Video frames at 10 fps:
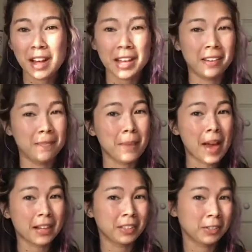I am
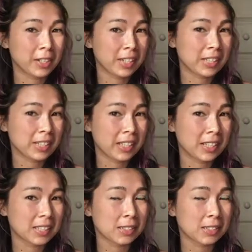back in the United States,